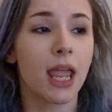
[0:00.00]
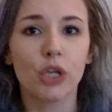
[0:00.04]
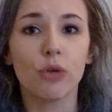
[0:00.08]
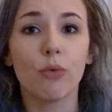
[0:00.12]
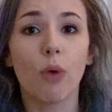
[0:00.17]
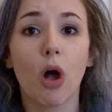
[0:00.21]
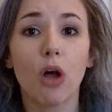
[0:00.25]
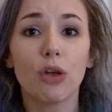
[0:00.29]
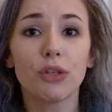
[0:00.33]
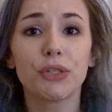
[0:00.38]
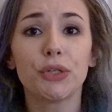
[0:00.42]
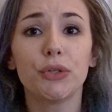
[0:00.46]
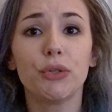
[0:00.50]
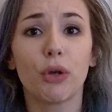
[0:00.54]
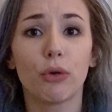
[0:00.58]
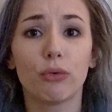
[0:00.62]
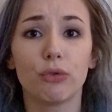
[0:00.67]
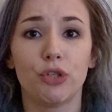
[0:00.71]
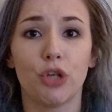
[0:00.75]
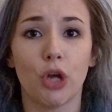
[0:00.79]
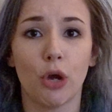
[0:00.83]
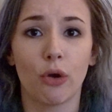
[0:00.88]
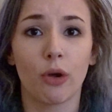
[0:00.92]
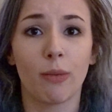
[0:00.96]
You also
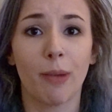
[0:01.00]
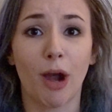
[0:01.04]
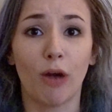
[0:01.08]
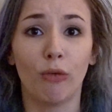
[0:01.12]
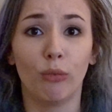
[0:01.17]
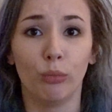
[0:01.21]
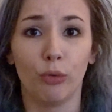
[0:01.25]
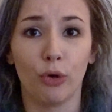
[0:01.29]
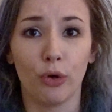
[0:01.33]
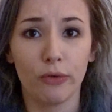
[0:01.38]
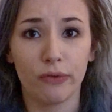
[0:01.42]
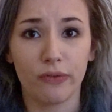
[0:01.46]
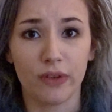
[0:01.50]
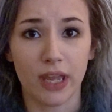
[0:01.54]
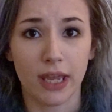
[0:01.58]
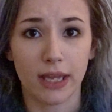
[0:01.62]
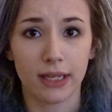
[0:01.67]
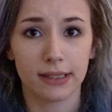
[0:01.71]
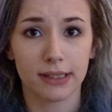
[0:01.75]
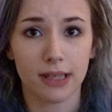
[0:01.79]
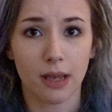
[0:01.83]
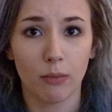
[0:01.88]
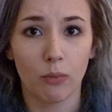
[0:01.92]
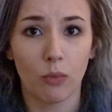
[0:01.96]
don't joke about
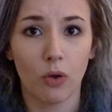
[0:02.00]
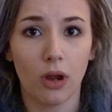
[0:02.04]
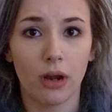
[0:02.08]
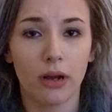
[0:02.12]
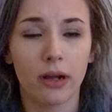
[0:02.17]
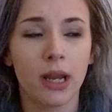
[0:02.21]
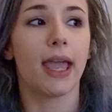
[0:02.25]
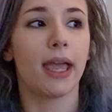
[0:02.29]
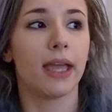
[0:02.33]
roofing someone.